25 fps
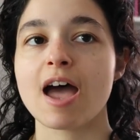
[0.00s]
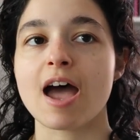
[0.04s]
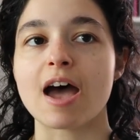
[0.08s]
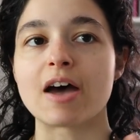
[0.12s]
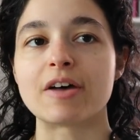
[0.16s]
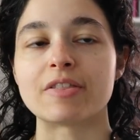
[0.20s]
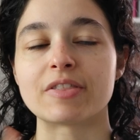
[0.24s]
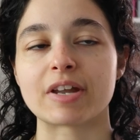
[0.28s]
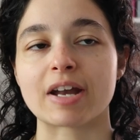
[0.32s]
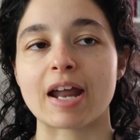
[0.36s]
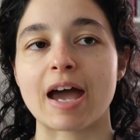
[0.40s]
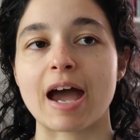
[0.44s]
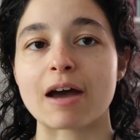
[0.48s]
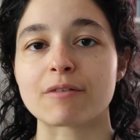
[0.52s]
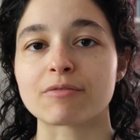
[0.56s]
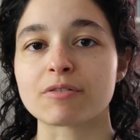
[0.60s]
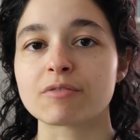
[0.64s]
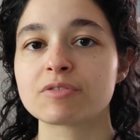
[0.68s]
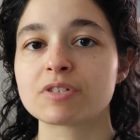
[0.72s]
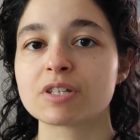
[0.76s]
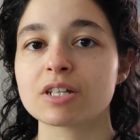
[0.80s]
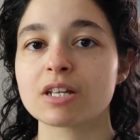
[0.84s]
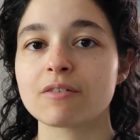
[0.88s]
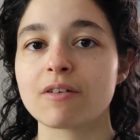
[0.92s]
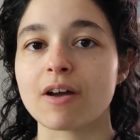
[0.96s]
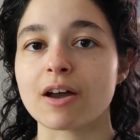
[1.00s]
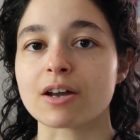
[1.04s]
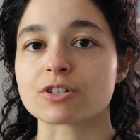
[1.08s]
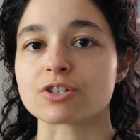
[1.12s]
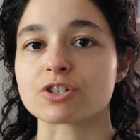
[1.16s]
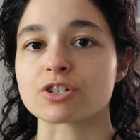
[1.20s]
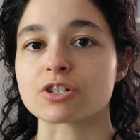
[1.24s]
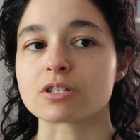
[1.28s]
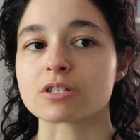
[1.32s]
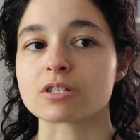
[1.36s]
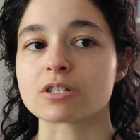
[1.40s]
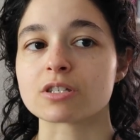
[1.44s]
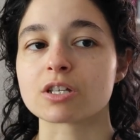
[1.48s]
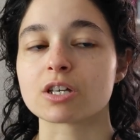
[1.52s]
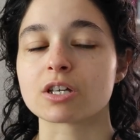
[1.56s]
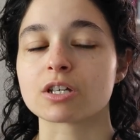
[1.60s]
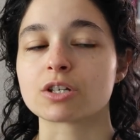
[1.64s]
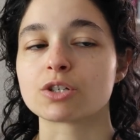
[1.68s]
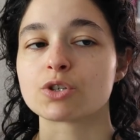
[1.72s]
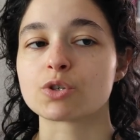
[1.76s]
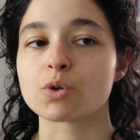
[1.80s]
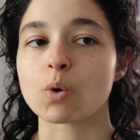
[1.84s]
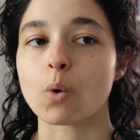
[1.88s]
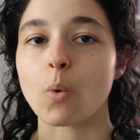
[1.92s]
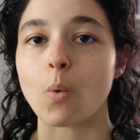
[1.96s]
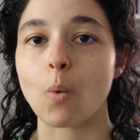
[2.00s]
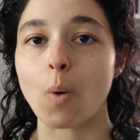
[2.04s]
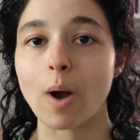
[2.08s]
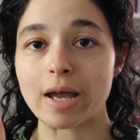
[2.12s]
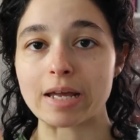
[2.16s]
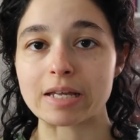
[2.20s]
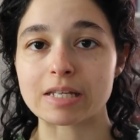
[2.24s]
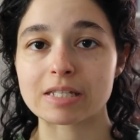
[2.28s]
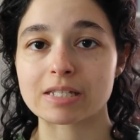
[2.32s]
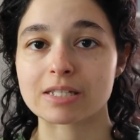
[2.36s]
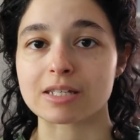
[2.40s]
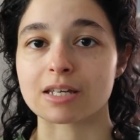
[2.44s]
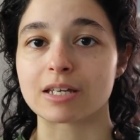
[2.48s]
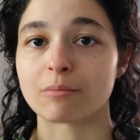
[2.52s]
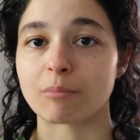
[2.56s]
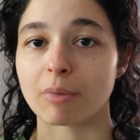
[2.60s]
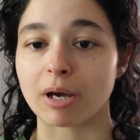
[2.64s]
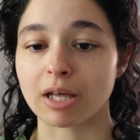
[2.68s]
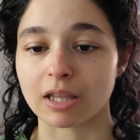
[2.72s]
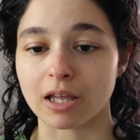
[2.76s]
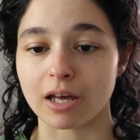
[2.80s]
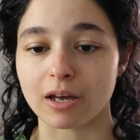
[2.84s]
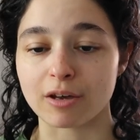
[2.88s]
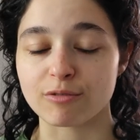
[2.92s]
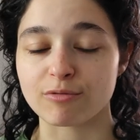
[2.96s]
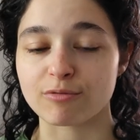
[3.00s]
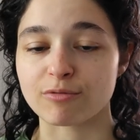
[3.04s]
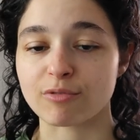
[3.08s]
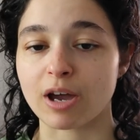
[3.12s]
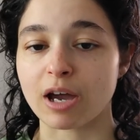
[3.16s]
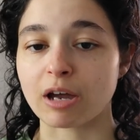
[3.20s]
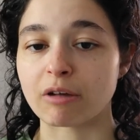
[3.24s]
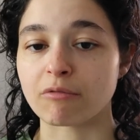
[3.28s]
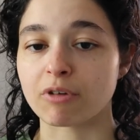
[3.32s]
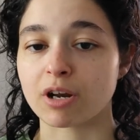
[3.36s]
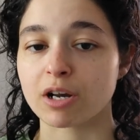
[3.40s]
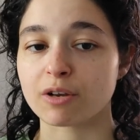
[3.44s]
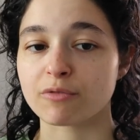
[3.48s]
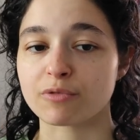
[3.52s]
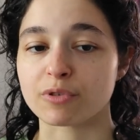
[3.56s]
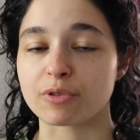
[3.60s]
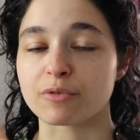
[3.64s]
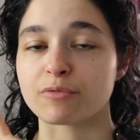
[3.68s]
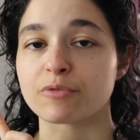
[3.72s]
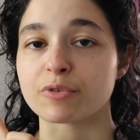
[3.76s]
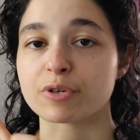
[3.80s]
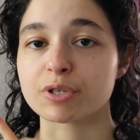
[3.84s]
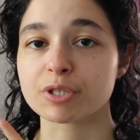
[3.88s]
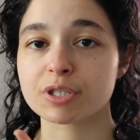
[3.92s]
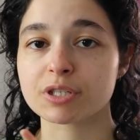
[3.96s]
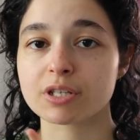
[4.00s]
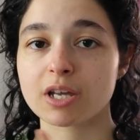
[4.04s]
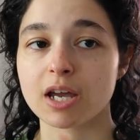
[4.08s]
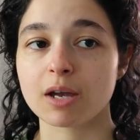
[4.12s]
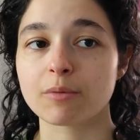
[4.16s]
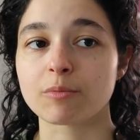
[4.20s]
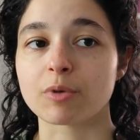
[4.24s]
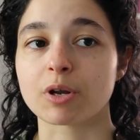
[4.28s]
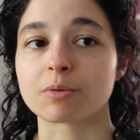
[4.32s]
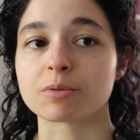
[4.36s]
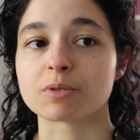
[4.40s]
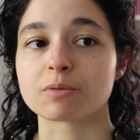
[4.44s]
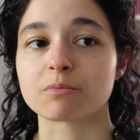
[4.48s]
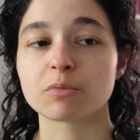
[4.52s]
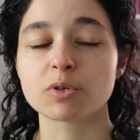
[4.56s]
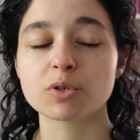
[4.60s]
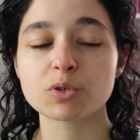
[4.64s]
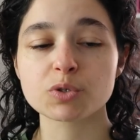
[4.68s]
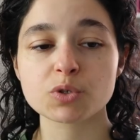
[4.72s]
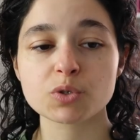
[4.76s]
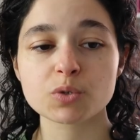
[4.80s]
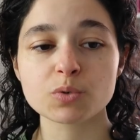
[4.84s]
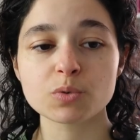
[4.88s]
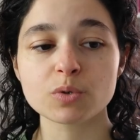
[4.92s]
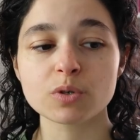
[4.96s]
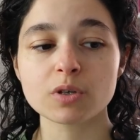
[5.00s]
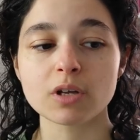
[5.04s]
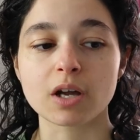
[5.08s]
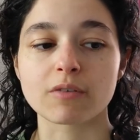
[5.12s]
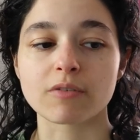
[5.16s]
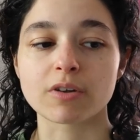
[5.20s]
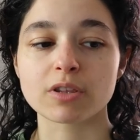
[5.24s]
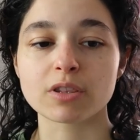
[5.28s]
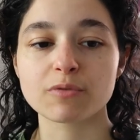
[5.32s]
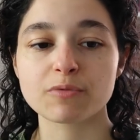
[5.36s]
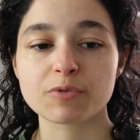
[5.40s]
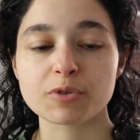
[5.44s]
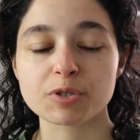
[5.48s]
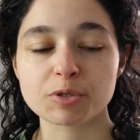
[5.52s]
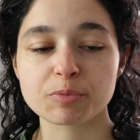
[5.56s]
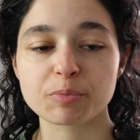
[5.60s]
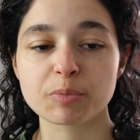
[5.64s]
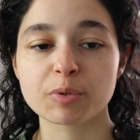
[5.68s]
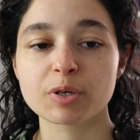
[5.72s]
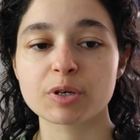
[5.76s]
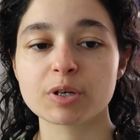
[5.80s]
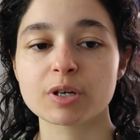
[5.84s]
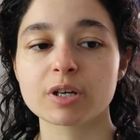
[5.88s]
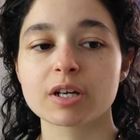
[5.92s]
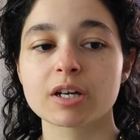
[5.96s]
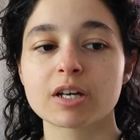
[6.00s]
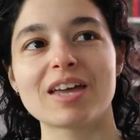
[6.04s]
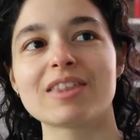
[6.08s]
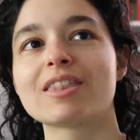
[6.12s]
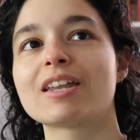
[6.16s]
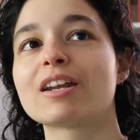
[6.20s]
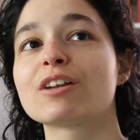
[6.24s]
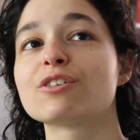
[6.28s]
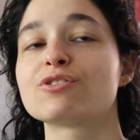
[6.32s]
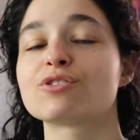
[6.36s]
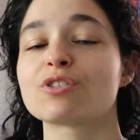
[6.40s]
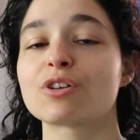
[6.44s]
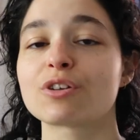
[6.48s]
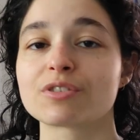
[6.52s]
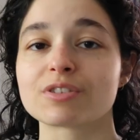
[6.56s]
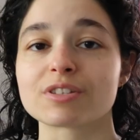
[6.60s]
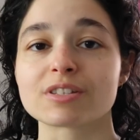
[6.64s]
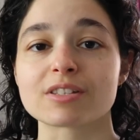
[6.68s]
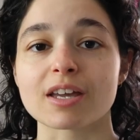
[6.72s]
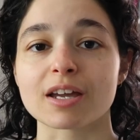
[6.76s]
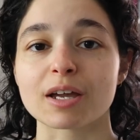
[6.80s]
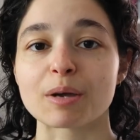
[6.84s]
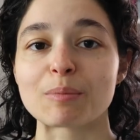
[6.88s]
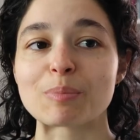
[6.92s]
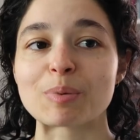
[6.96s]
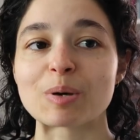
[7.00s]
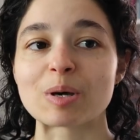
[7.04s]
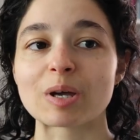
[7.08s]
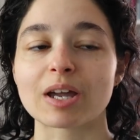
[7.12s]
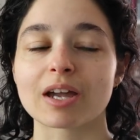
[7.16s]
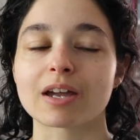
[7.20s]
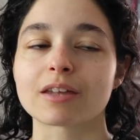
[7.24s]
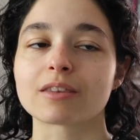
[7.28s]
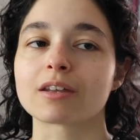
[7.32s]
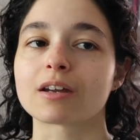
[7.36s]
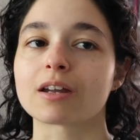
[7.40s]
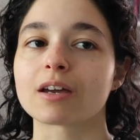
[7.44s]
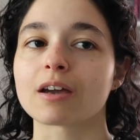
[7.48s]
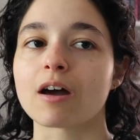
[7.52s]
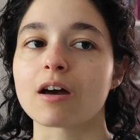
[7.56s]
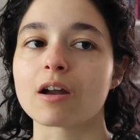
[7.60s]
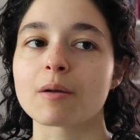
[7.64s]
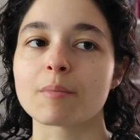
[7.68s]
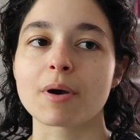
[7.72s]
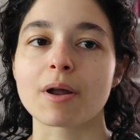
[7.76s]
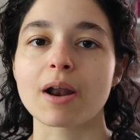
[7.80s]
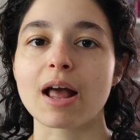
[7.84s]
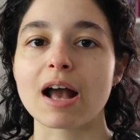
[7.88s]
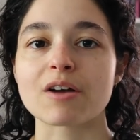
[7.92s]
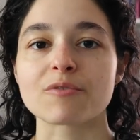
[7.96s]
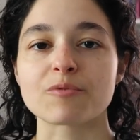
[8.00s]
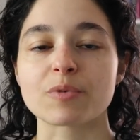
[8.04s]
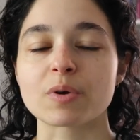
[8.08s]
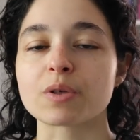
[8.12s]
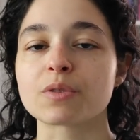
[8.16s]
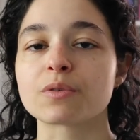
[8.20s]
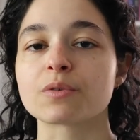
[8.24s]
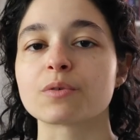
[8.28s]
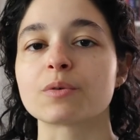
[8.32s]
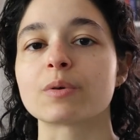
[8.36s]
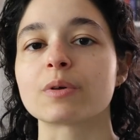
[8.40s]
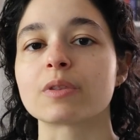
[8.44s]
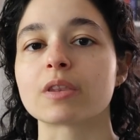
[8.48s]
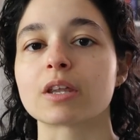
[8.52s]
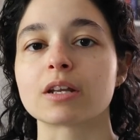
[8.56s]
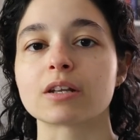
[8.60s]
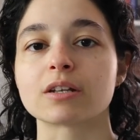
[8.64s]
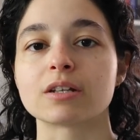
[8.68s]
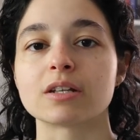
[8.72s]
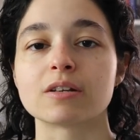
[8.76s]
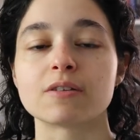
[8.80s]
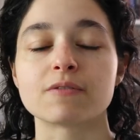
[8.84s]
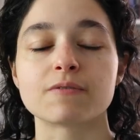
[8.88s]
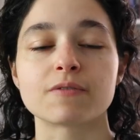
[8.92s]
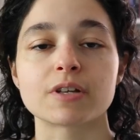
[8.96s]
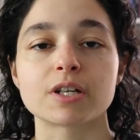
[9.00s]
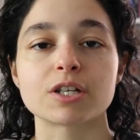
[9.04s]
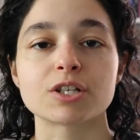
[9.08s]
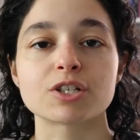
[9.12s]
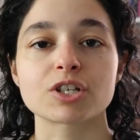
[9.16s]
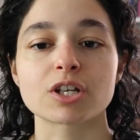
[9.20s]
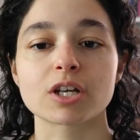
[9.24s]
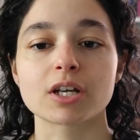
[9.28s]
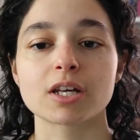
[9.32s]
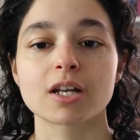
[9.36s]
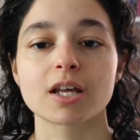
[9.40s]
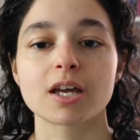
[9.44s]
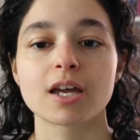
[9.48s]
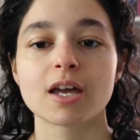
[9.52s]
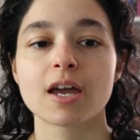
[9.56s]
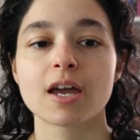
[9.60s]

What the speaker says: and then half of City of Ashes twice in my life. I read it for the first time when I was in middle school. I read the first book and then I started the second book and then I got about halfway through and then didn't finish it.